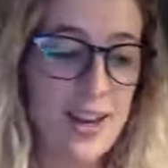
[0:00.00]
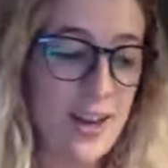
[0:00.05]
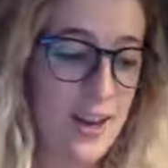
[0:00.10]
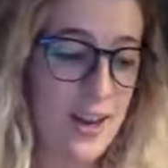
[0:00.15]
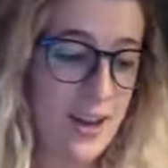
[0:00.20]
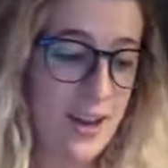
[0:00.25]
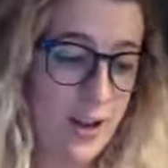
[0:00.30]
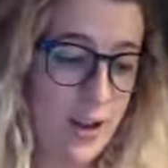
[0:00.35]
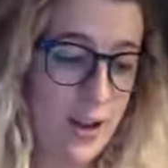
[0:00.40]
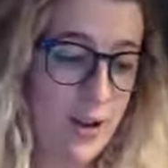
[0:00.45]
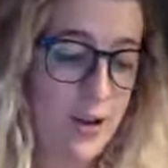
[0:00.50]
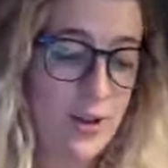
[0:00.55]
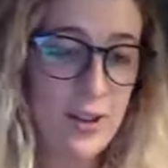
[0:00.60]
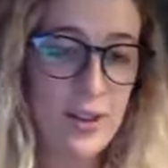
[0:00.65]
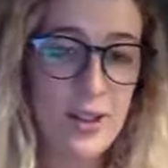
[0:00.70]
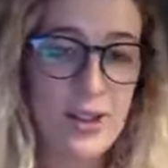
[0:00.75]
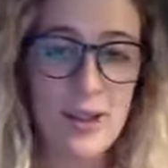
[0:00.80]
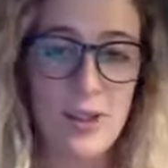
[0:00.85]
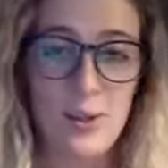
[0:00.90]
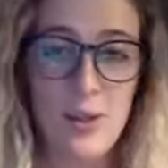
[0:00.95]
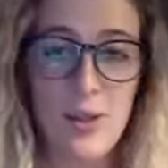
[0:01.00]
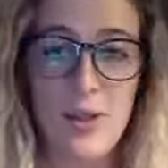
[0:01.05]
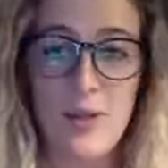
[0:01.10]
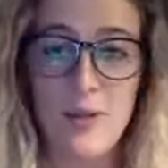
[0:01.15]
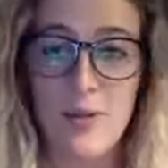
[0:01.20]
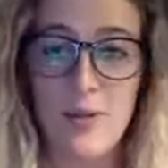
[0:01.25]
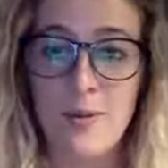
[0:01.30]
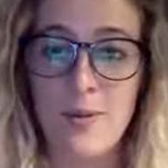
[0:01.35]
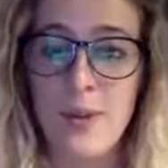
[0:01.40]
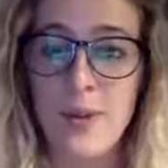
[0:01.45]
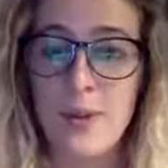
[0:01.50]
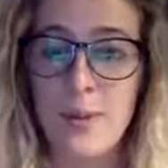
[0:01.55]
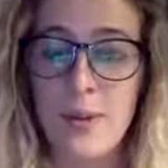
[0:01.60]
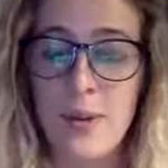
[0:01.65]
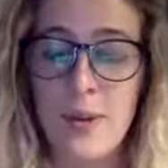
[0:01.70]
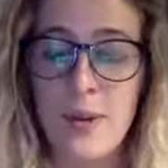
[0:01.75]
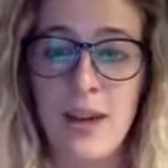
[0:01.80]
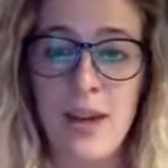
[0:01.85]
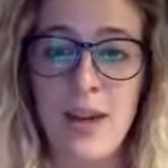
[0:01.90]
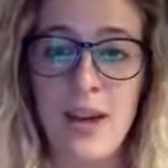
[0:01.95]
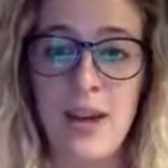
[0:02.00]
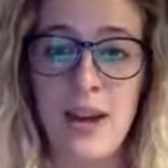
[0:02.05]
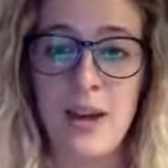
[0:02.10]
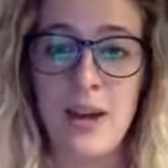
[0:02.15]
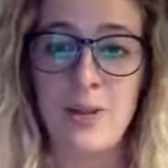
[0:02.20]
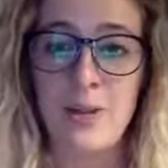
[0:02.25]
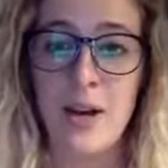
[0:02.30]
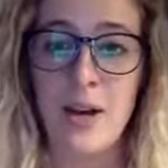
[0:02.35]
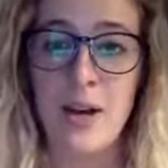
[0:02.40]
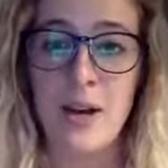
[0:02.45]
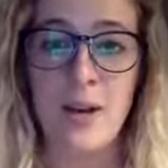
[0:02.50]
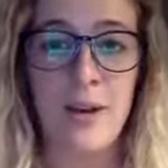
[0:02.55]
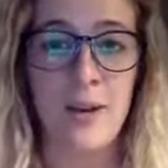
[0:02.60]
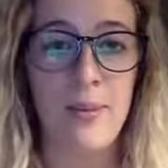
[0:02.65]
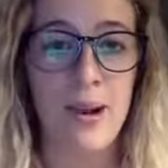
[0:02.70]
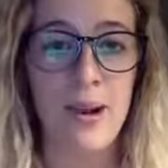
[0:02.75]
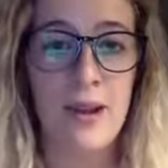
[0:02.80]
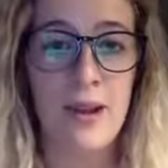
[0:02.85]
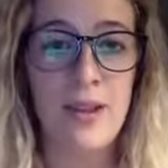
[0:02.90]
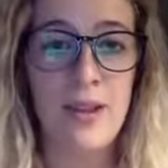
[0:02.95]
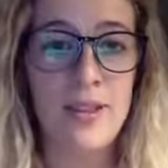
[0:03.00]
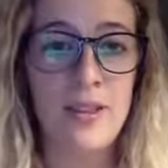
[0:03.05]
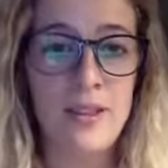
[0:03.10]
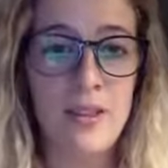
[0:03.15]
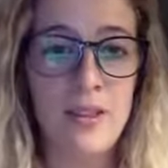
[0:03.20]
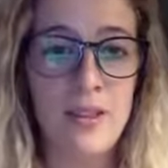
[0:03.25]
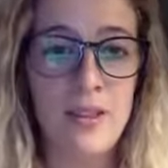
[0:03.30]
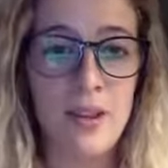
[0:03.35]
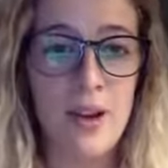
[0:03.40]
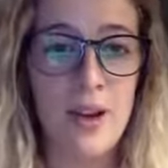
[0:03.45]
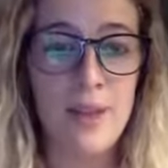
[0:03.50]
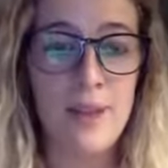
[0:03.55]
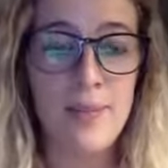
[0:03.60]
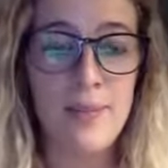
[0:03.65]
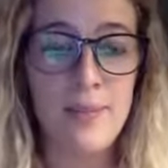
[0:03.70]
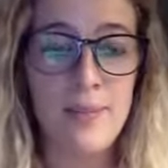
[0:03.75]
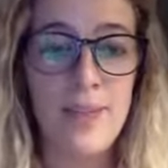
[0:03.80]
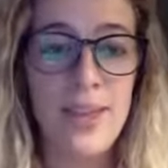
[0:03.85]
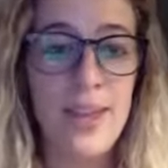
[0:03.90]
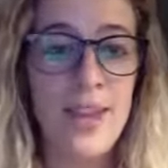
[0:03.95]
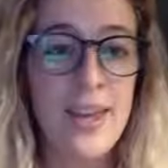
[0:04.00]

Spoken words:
Currently just went through Facebook and now talking about Instagram.